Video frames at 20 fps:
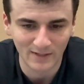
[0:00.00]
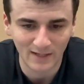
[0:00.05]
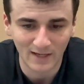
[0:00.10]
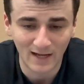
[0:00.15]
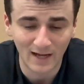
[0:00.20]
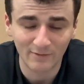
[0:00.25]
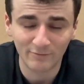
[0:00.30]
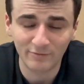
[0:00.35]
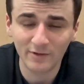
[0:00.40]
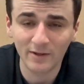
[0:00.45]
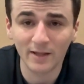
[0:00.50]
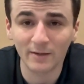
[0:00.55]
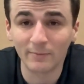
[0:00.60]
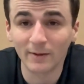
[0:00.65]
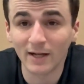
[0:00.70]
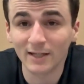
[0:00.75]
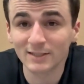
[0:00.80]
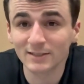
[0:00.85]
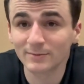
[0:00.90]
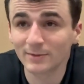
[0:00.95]
I feel like
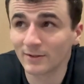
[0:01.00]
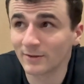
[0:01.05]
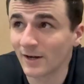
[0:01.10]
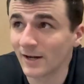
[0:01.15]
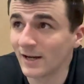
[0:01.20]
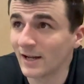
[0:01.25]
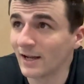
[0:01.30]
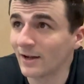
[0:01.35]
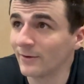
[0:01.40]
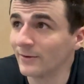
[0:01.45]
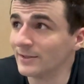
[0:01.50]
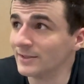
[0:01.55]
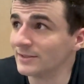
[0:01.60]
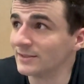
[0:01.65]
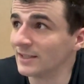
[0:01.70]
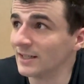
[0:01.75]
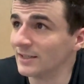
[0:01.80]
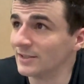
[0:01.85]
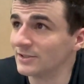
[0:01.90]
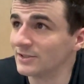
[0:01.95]
basketball right now it's
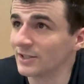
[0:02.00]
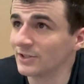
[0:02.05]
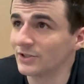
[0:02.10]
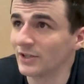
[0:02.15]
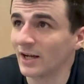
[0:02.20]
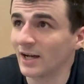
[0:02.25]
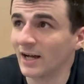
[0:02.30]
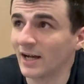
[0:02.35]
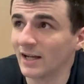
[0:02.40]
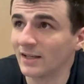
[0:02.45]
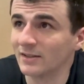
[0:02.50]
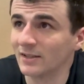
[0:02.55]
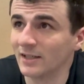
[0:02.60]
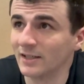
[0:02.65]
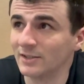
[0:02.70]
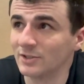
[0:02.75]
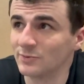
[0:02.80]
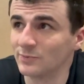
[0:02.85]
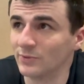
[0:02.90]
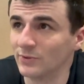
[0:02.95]
such a
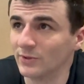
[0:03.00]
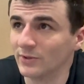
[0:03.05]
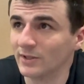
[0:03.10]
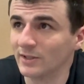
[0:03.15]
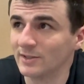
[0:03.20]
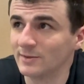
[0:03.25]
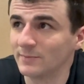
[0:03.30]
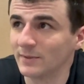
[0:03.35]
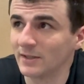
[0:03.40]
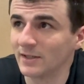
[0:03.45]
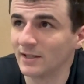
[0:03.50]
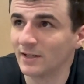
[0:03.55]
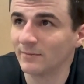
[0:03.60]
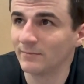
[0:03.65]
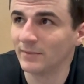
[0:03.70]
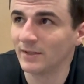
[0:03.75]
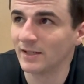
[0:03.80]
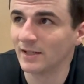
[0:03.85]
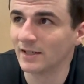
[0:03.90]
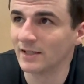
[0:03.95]
highlight sport it's become,
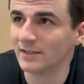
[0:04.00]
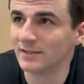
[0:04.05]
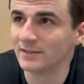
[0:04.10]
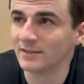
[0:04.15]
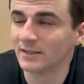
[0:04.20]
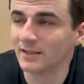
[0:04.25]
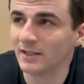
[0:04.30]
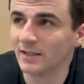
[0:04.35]
because